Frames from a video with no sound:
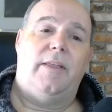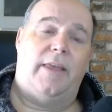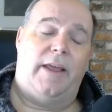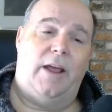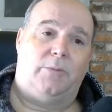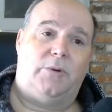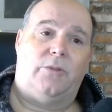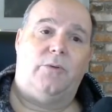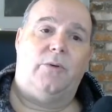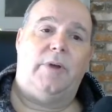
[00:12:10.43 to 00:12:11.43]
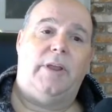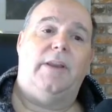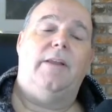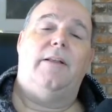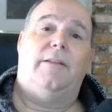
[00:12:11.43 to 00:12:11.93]
They helped her through it.
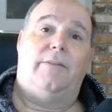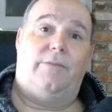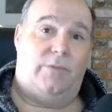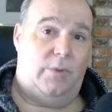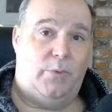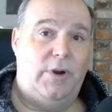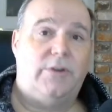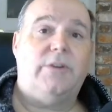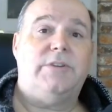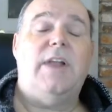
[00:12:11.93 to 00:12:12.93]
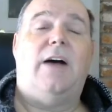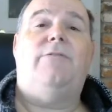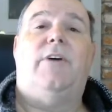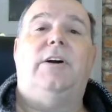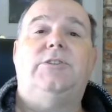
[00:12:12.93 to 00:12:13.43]
The printer is now
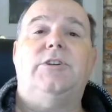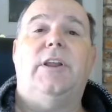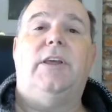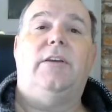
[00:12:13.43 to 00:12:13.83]
functioning.